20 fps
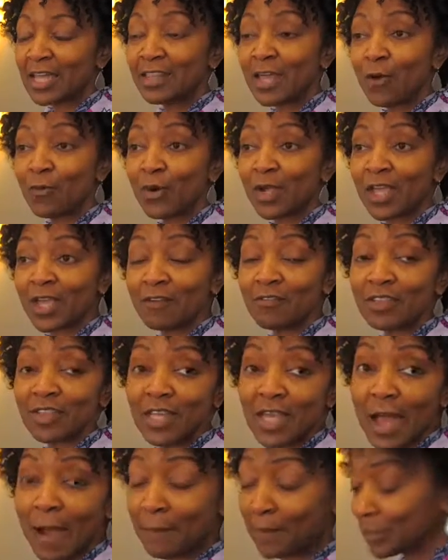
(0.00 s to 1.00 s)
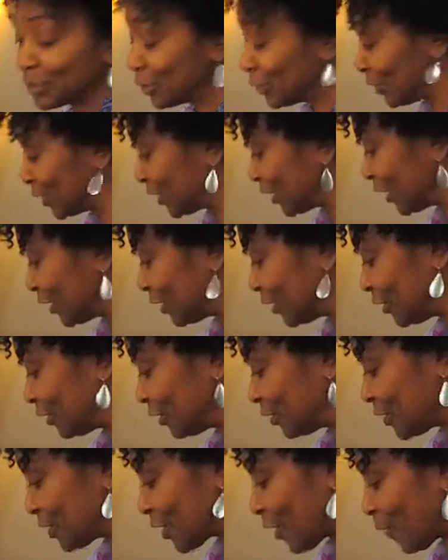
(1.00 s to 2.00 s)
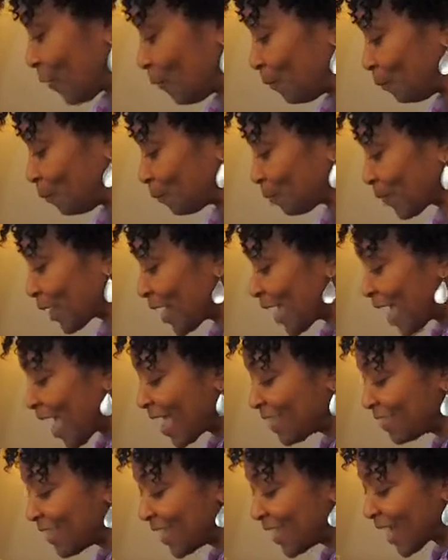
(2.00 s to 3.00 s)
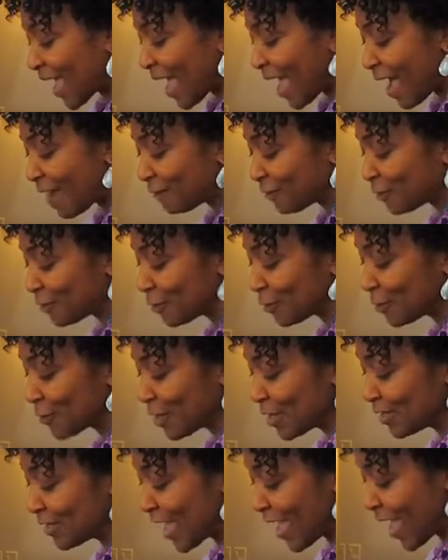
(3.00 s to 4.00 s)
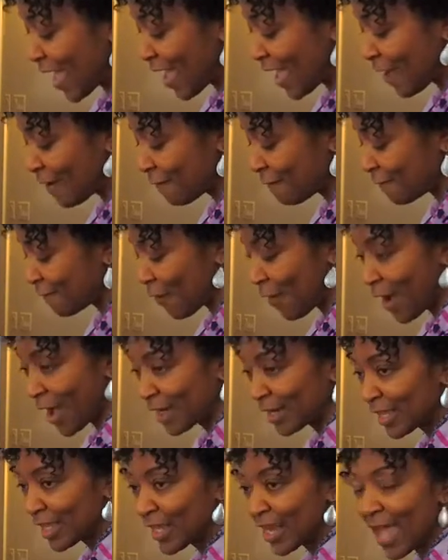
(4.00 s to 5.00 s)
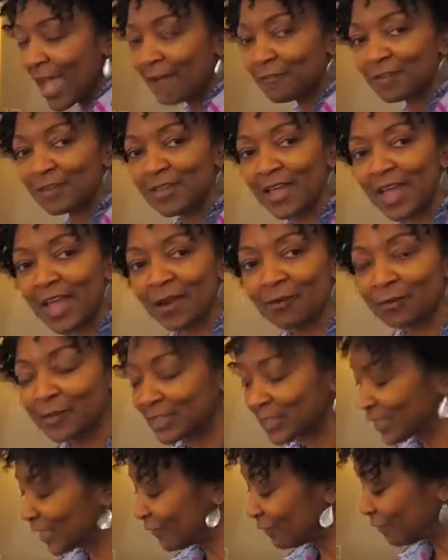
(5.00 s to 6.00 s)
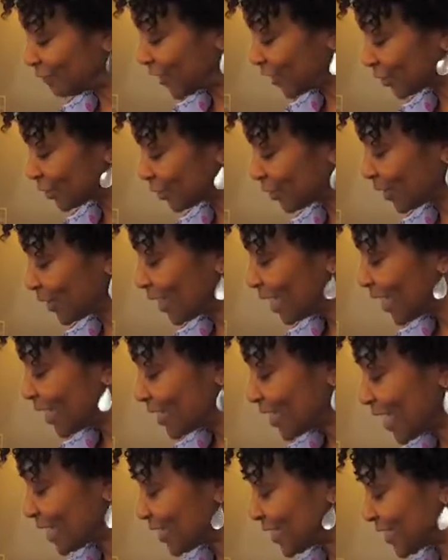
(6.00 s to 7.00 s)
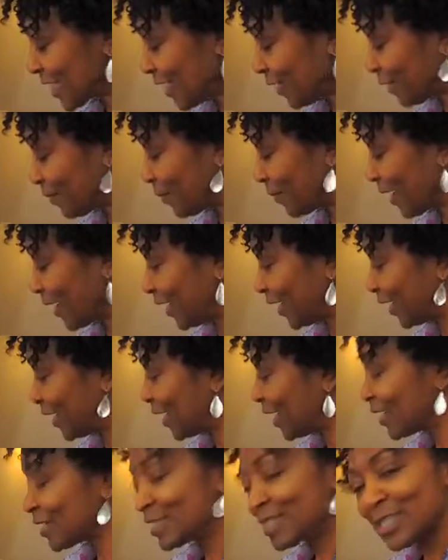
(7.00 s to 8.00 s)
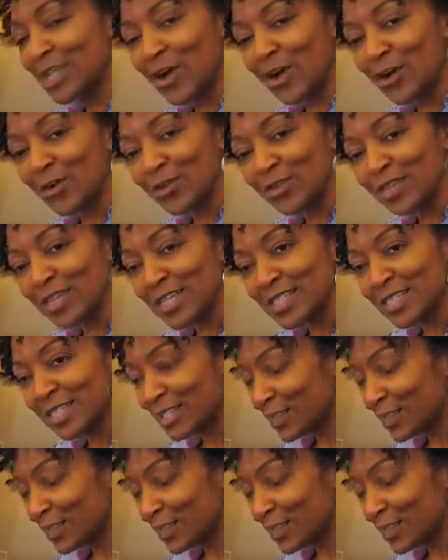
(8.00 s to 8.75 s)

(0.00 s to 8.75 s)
and they were given the opportunity to do so. And then after they had fought and after they had received victory, they celebrated. So this